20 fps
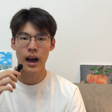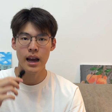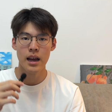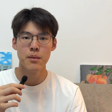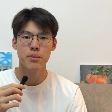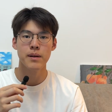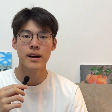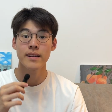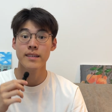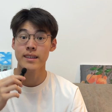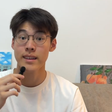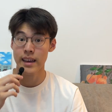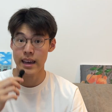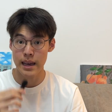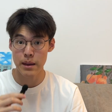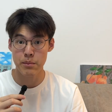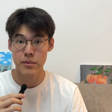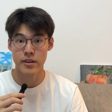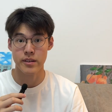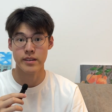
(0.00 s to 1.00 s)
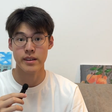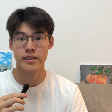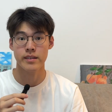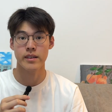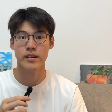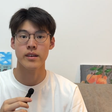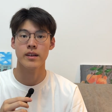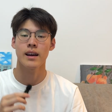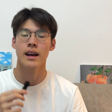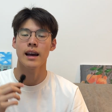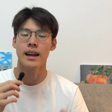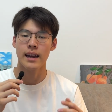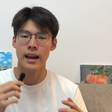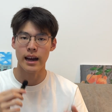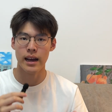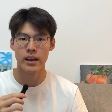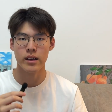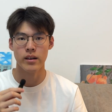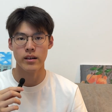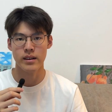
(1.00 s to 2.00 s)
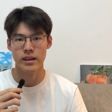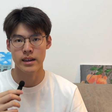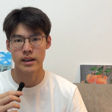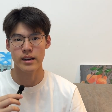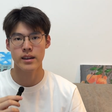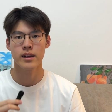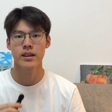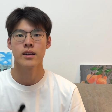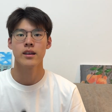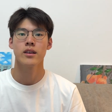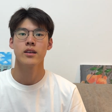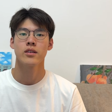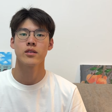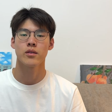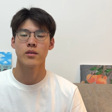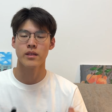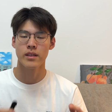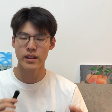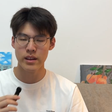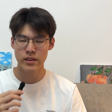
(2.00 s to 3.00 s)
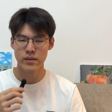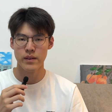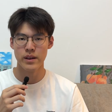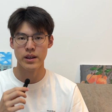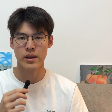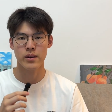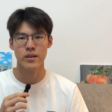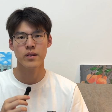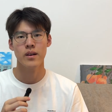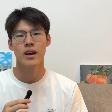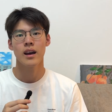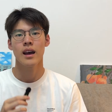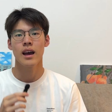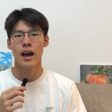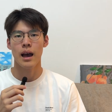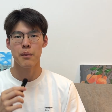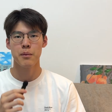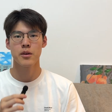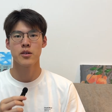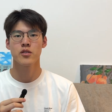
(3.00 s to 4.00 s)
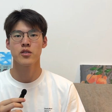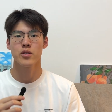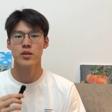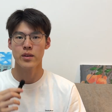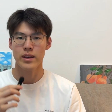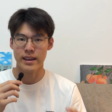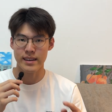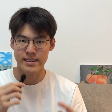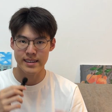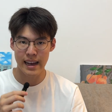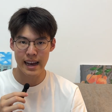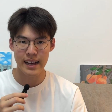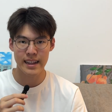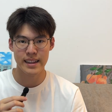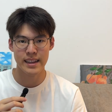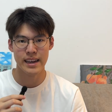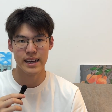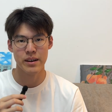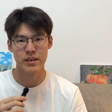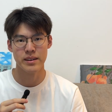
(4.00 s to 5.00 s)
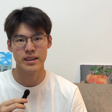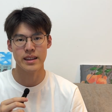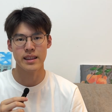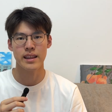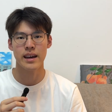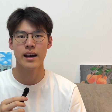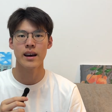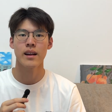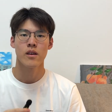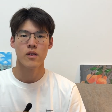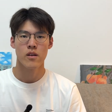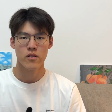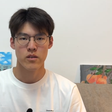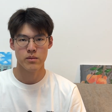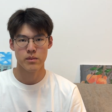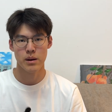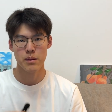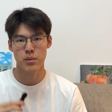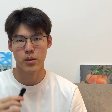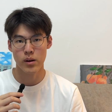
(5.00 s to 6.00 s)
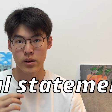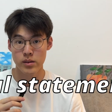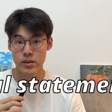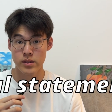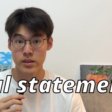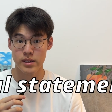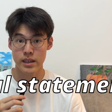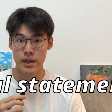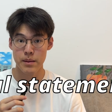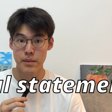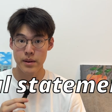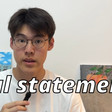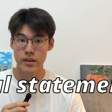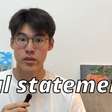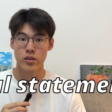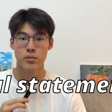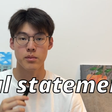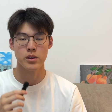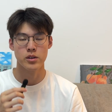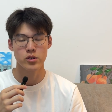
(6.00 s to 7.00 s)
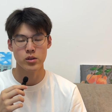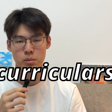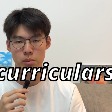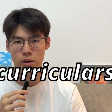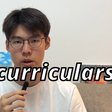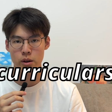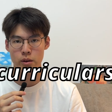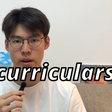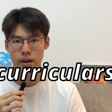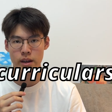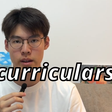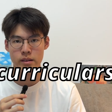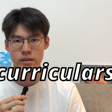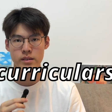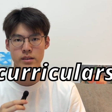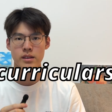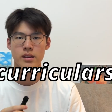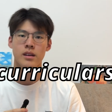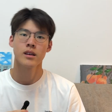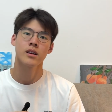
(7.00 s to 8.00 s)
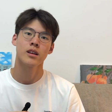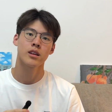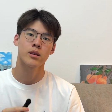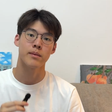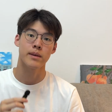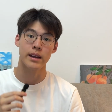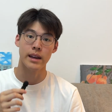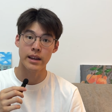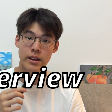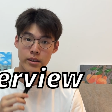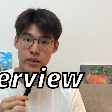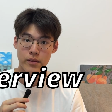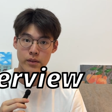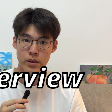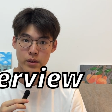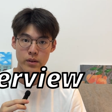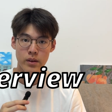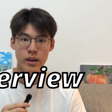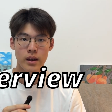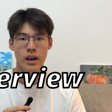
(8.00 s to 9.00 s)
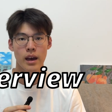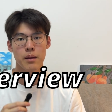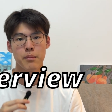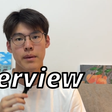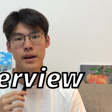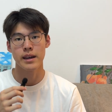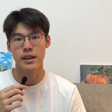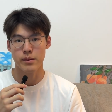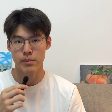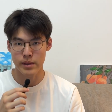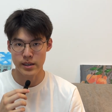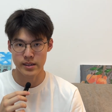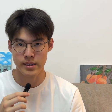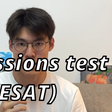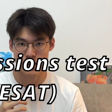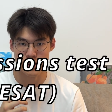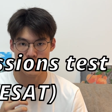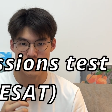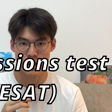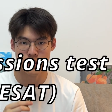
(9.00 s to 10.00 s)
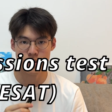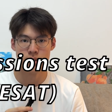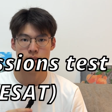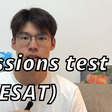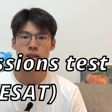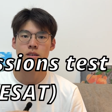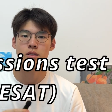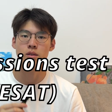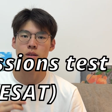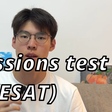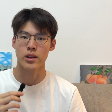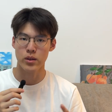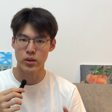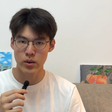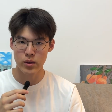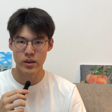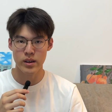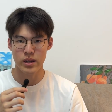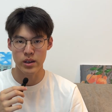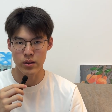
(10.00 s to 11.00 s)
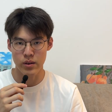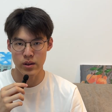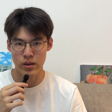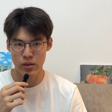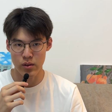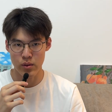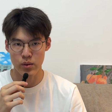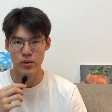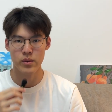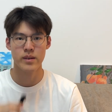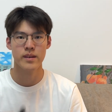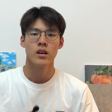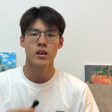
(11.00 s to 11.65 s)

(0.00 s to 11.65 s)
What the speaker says: I applied to Cambridge this year and I got in. So, in this video, I'm going to show you exactly how I did that, from my personal statement to my supercurriculars, my interview, and my admissions tests, so that you can do it too.